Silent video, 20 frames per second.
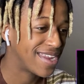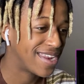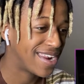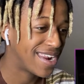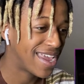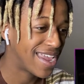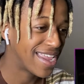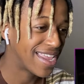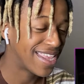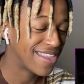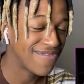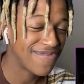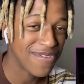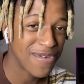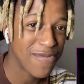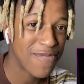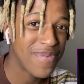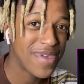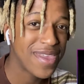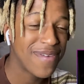Like, if
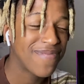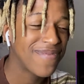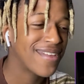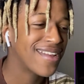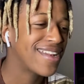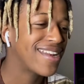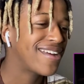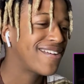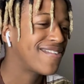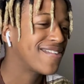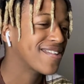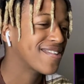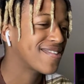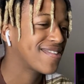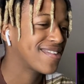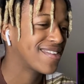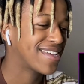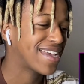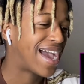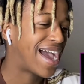you peep the
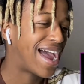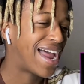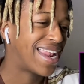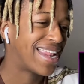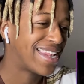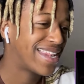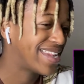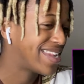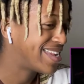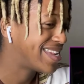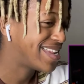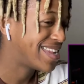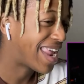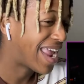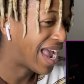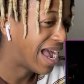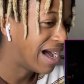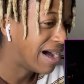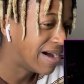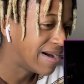lyrics, god
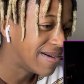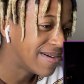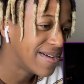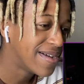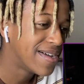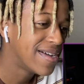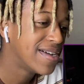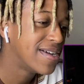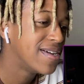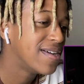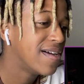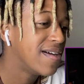damn. Hey.